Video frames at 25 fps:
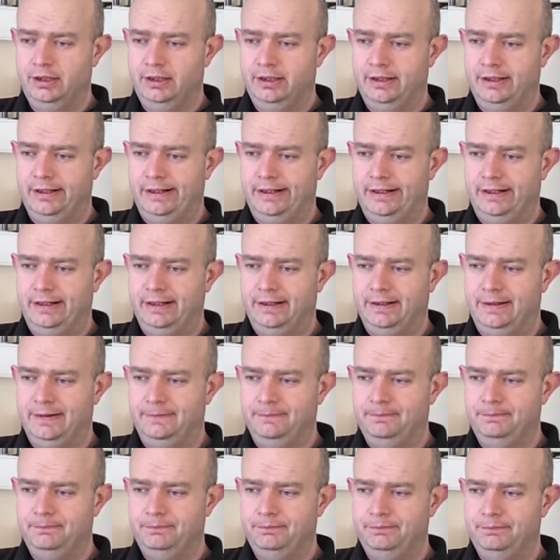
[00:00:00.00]

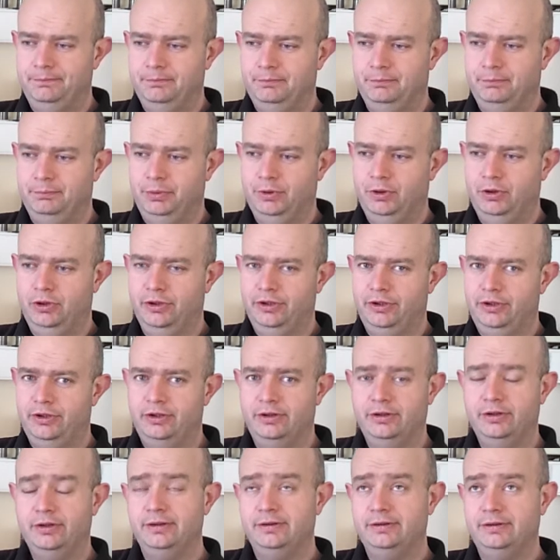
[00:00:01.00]
But
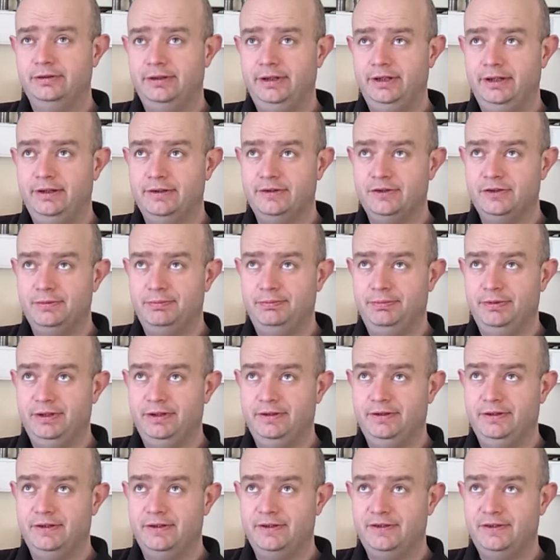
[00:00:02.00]
in the
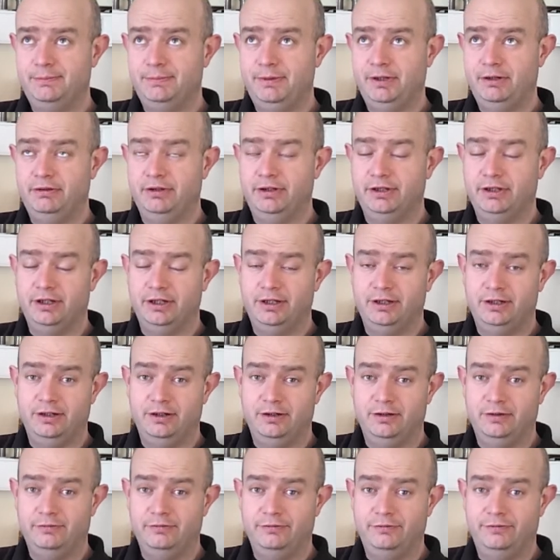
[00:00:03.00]
spirit
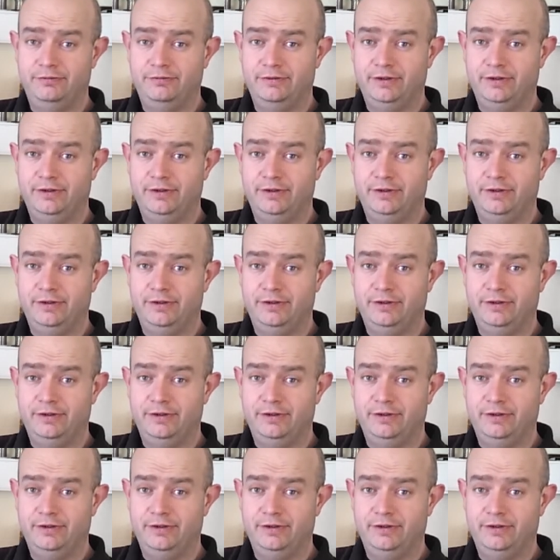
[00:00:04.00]
of